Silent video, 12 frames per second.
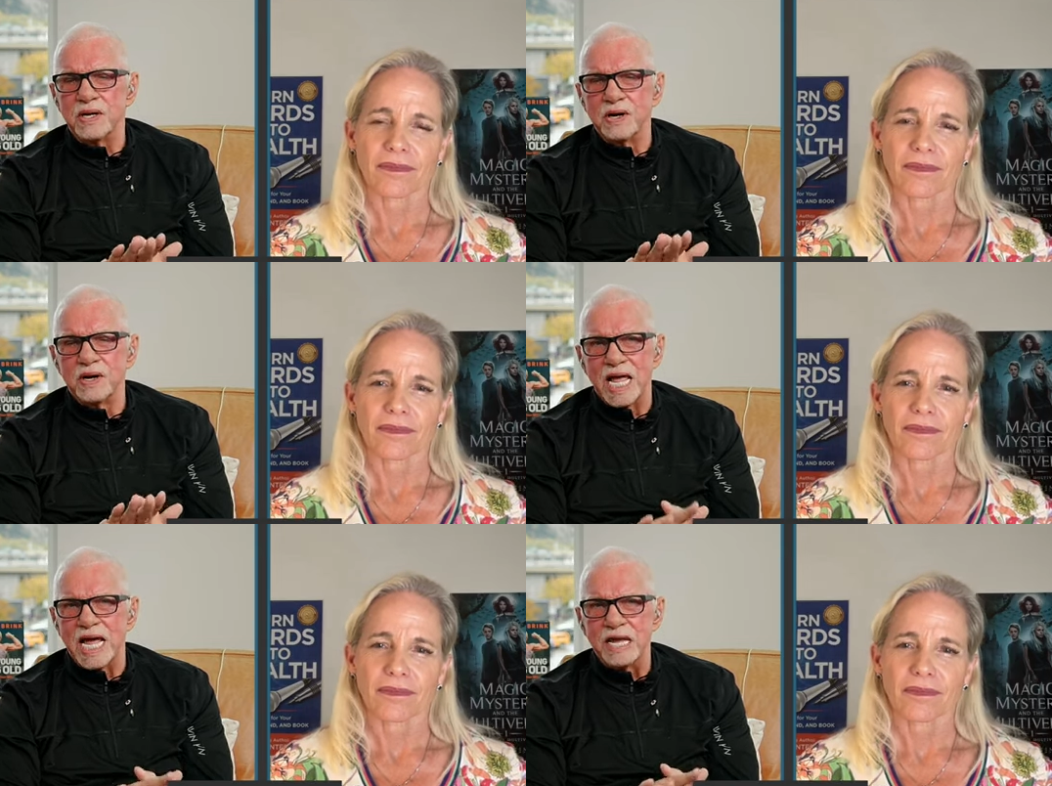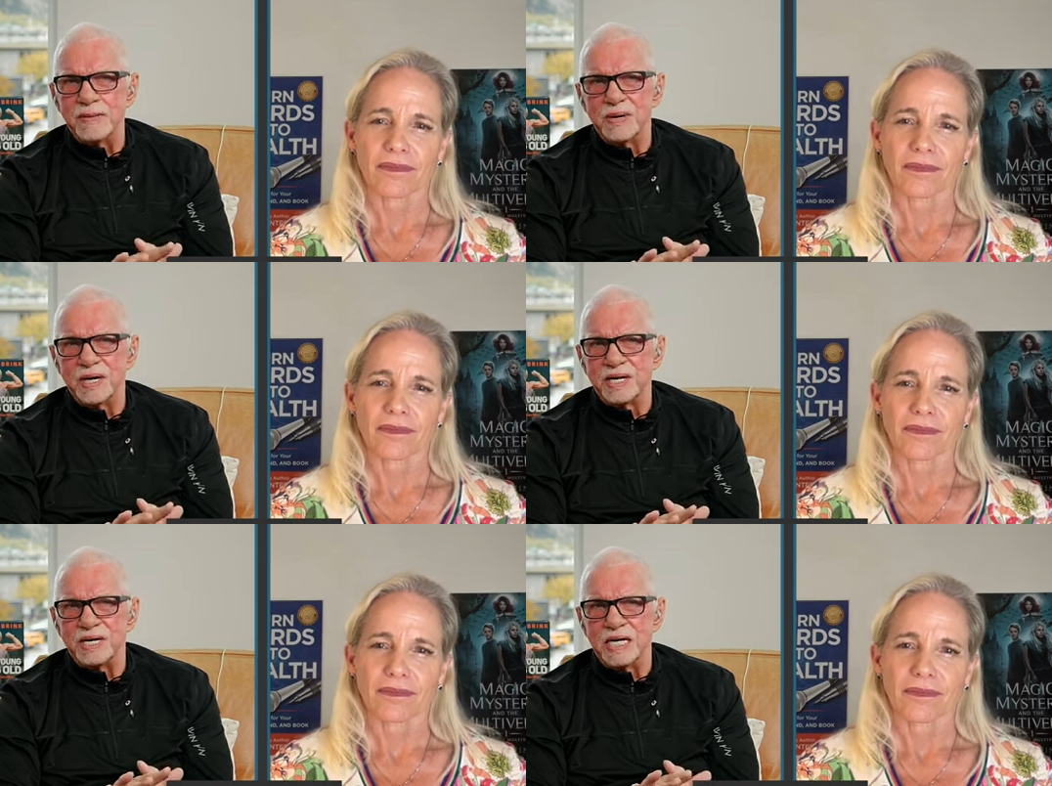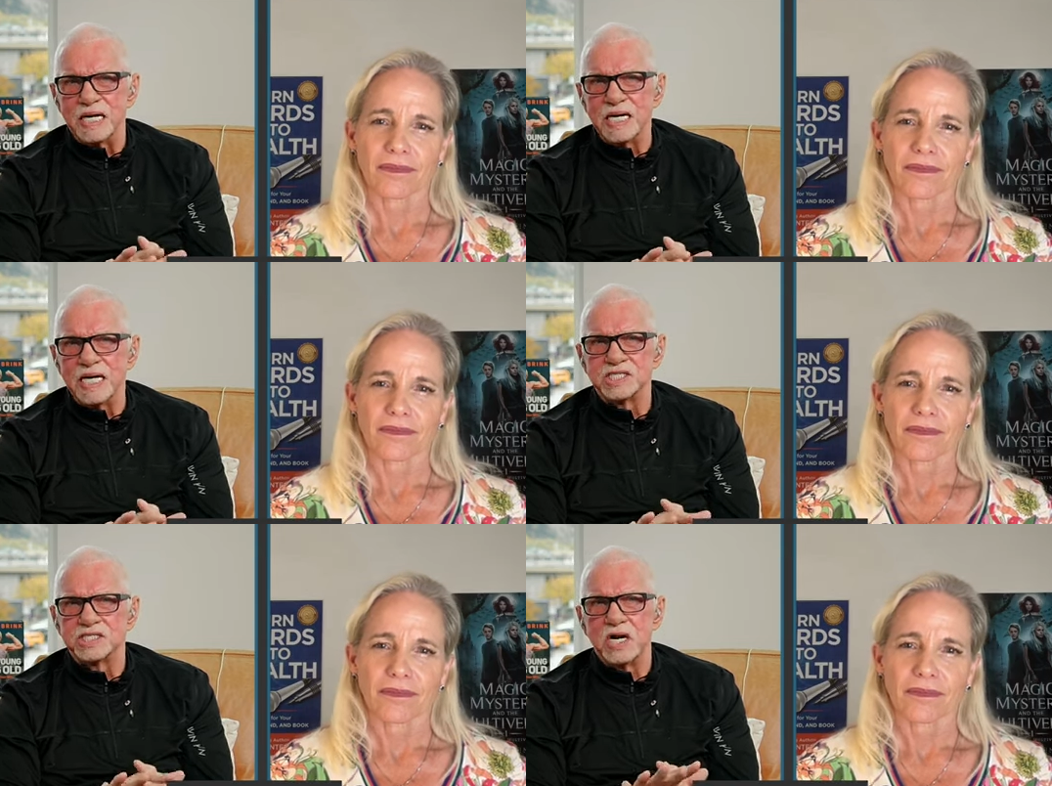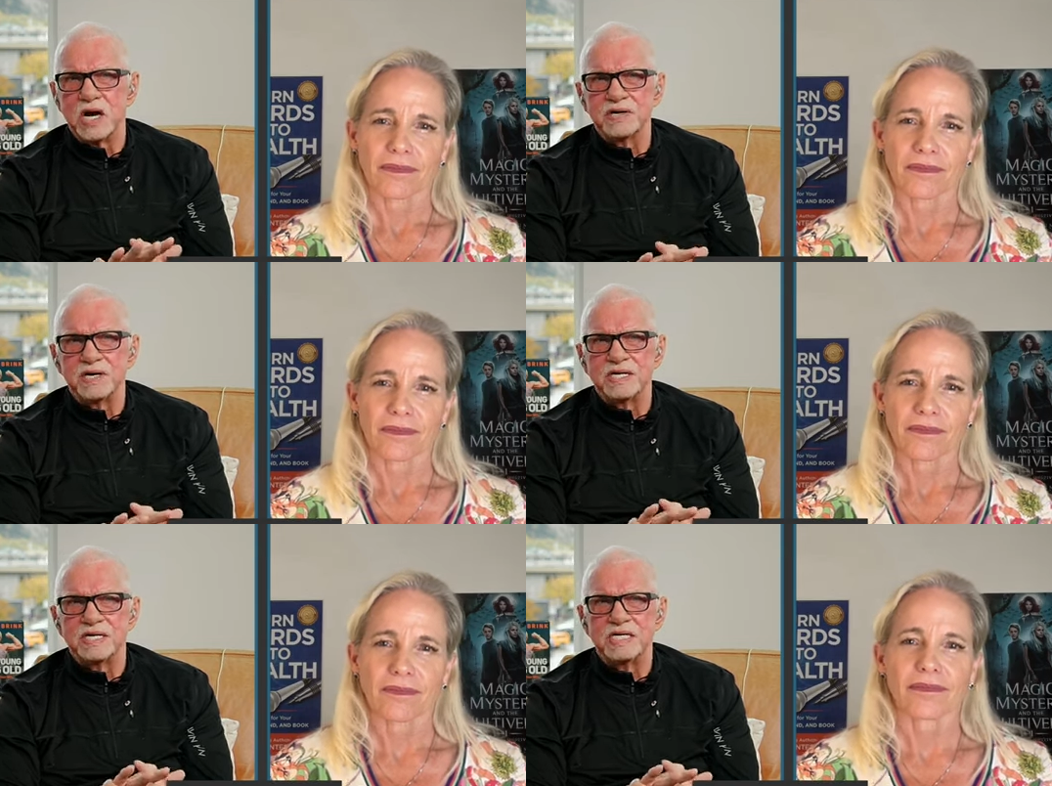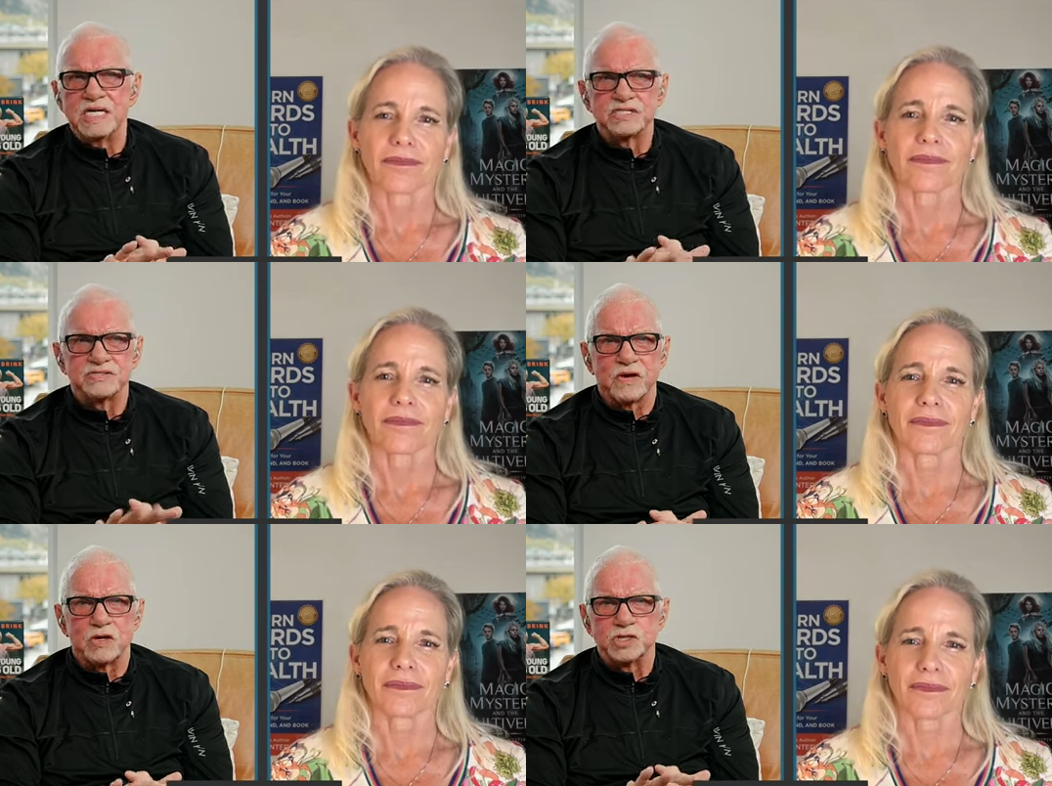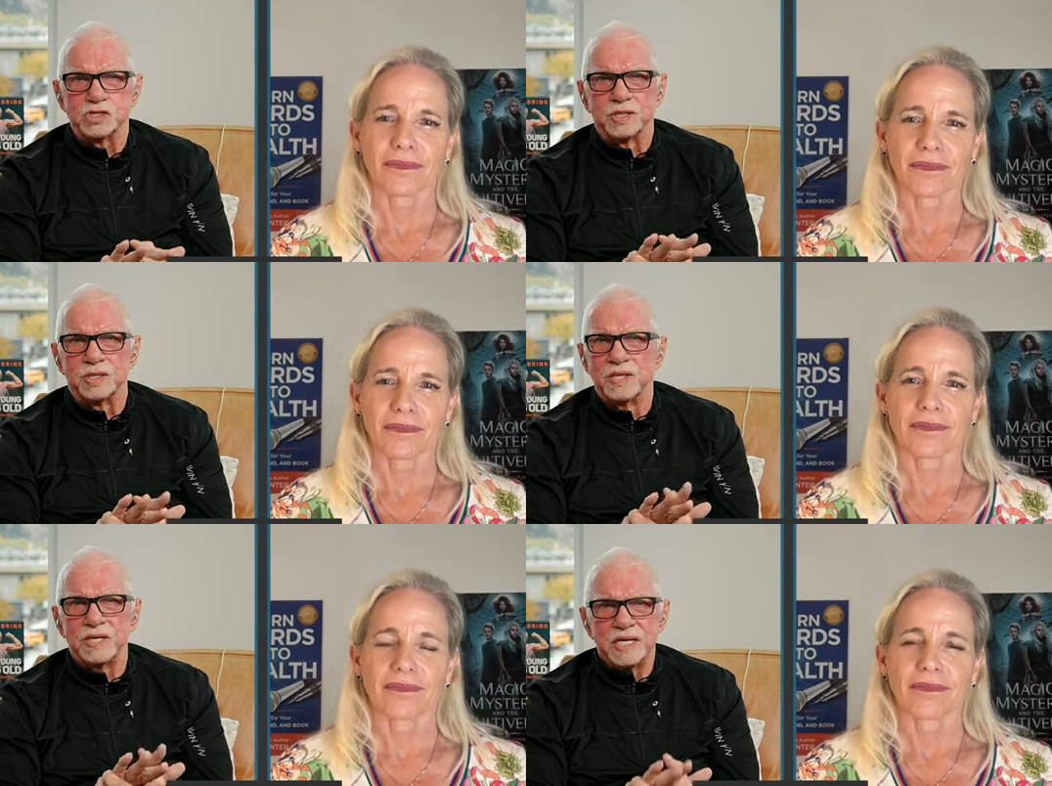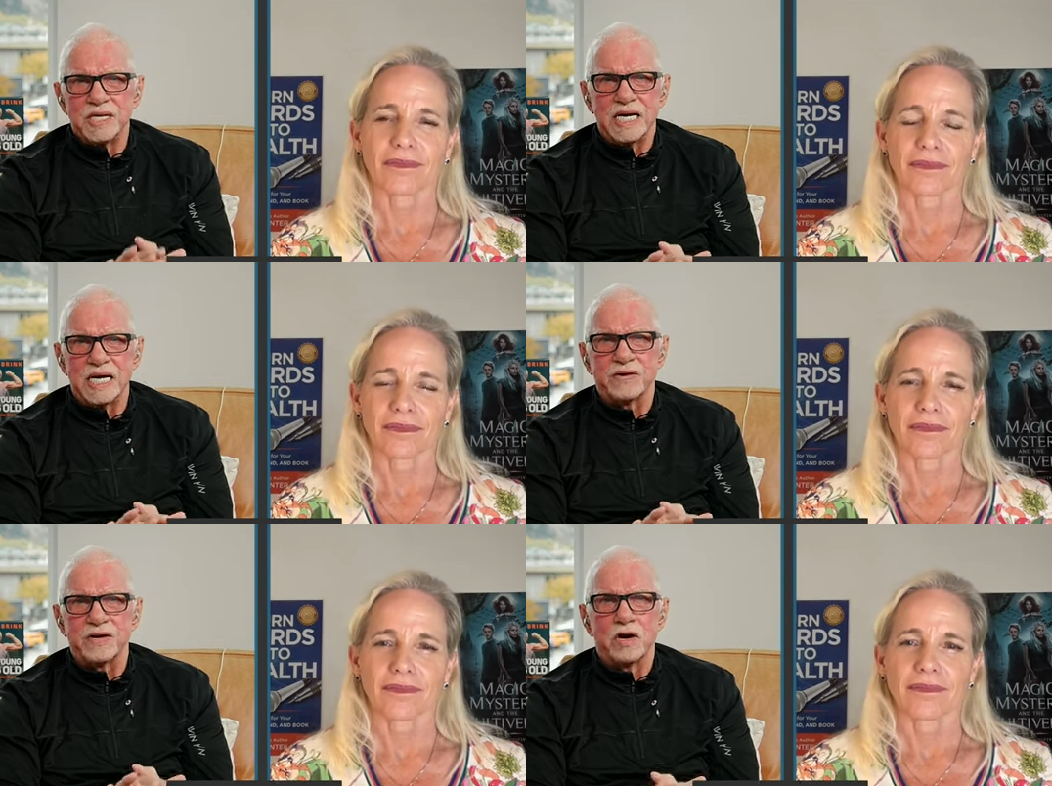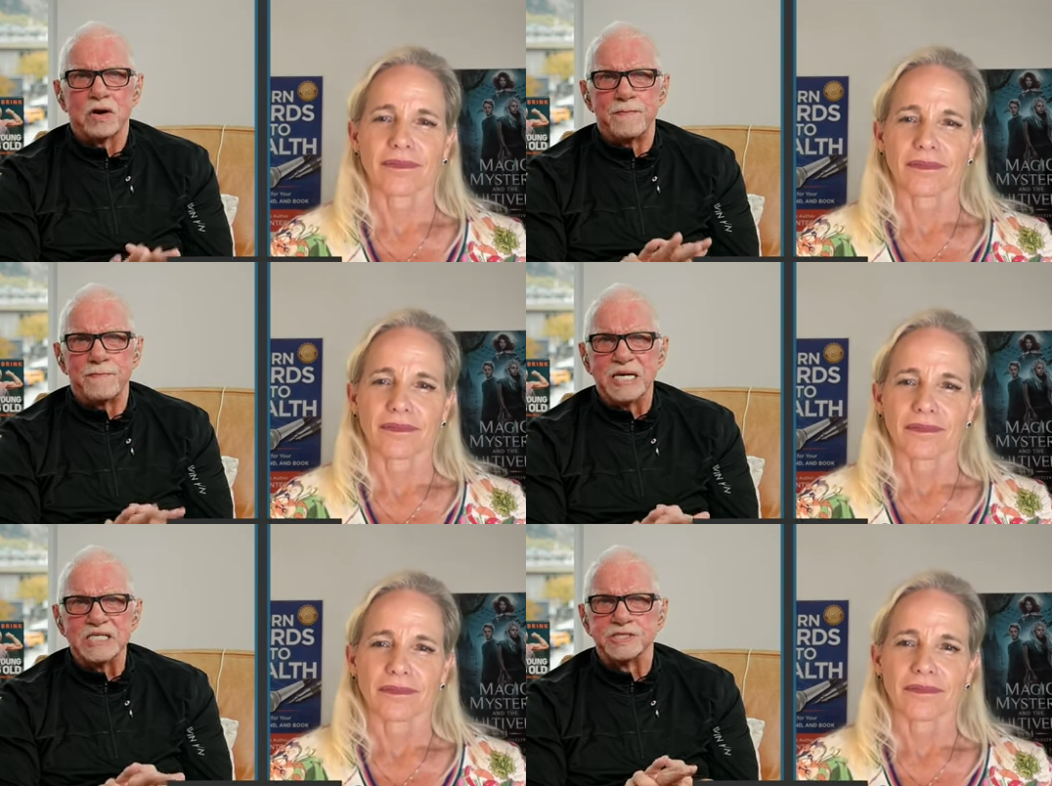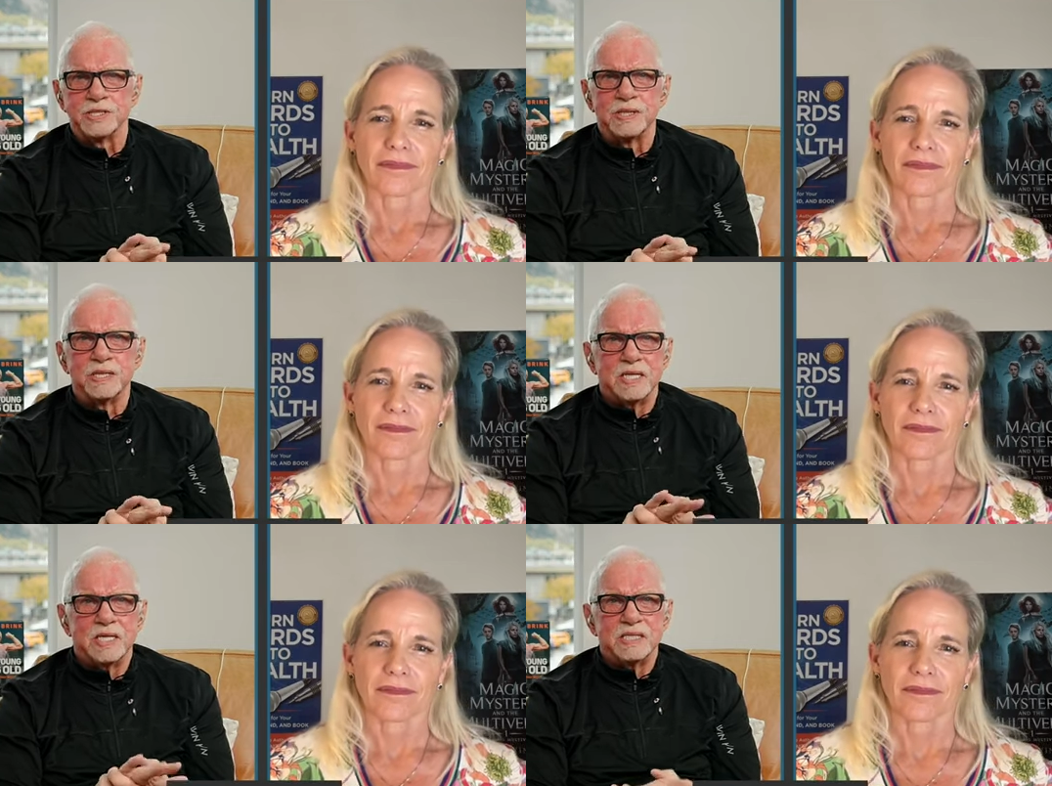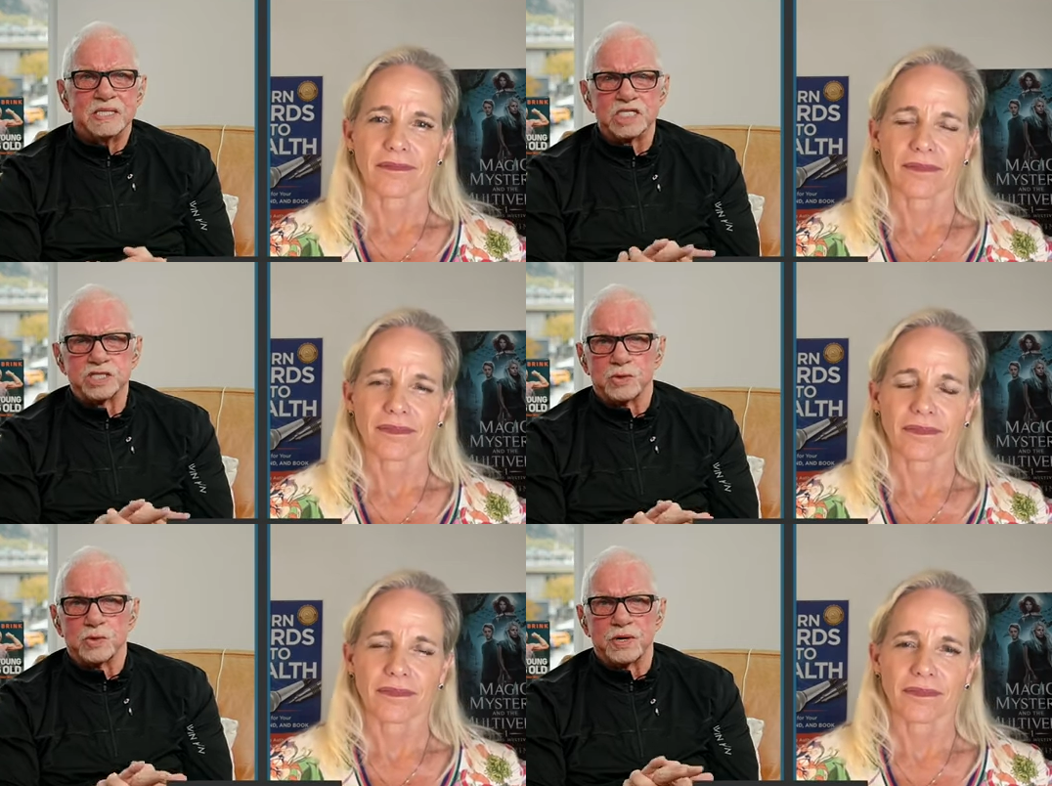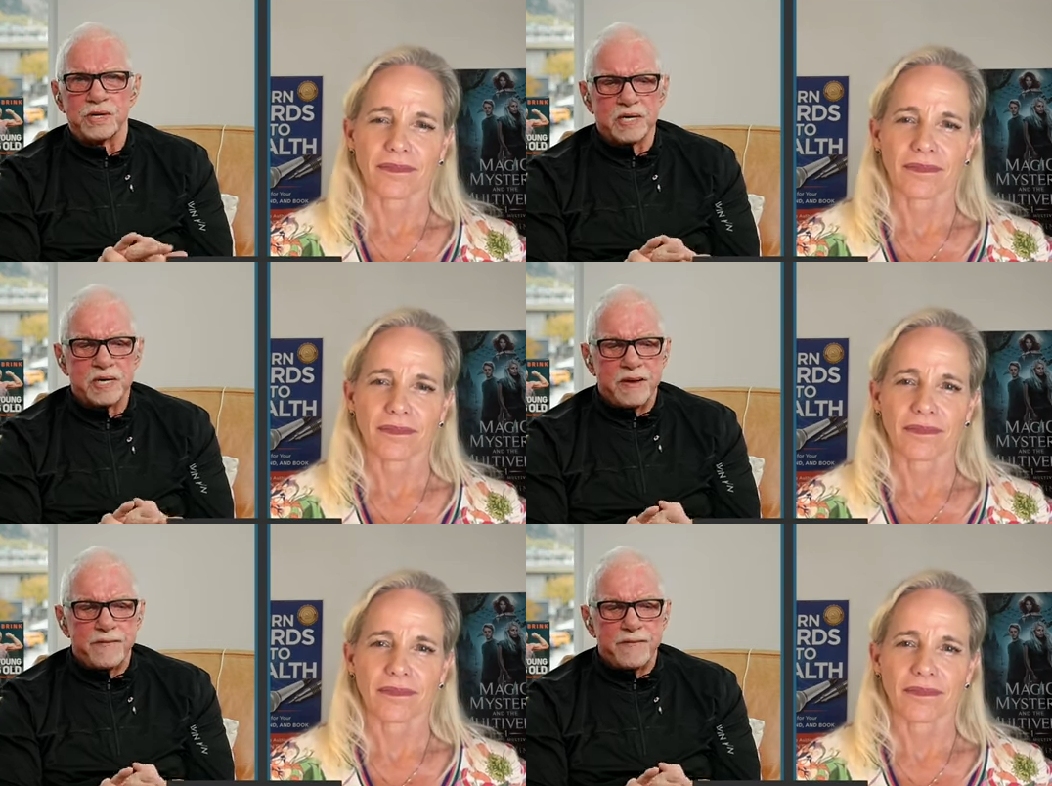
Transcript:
Speaker 1: a liability, it's not a dysfunctional area or mental disorder,